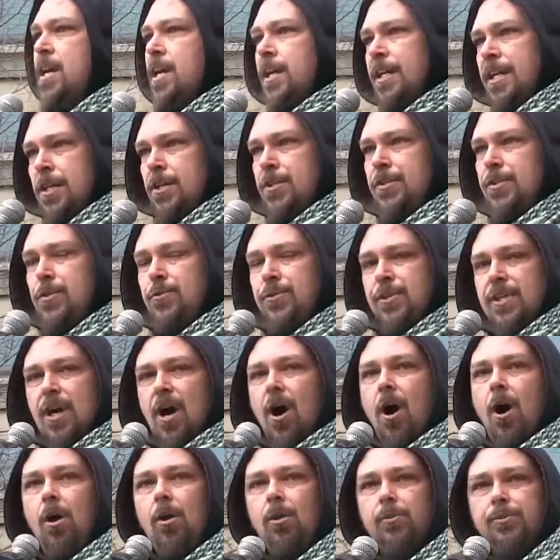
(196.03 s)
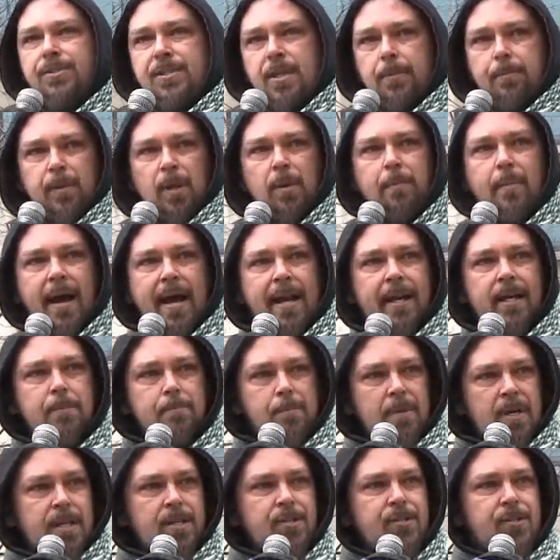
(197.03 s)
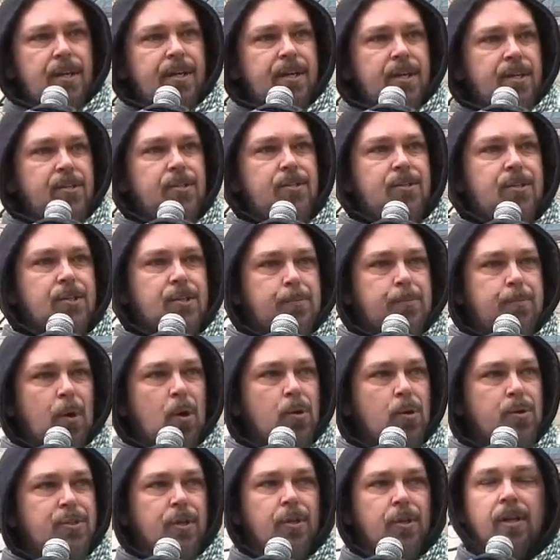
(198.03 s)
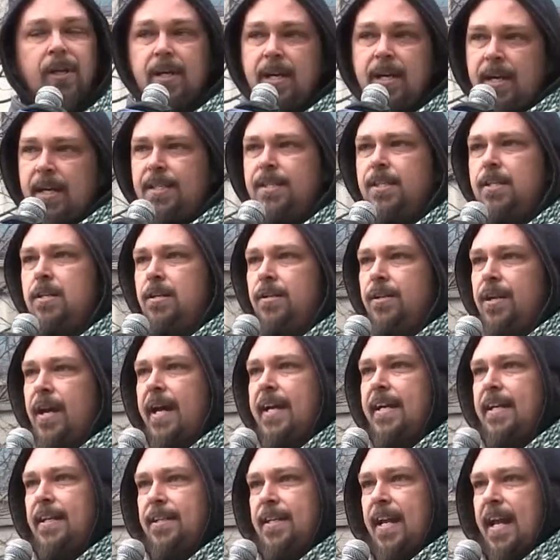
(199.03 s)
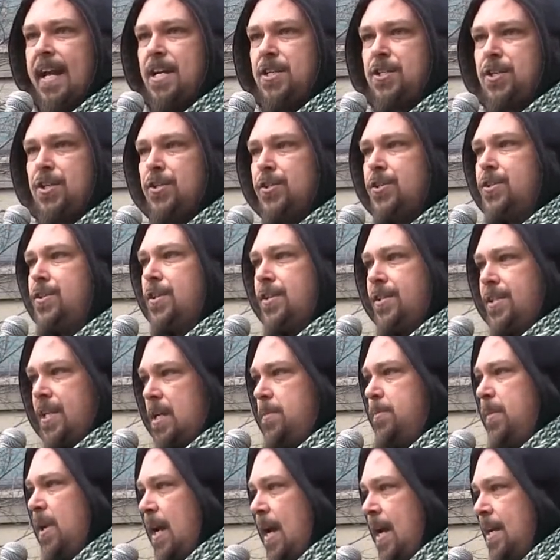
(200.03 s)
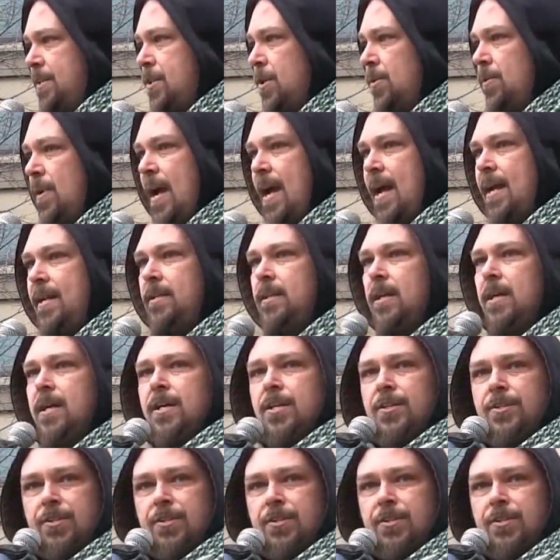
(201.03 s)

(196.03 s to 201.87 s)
He is using all diplomatic means at his disposal in the United Nations to demonize Iran,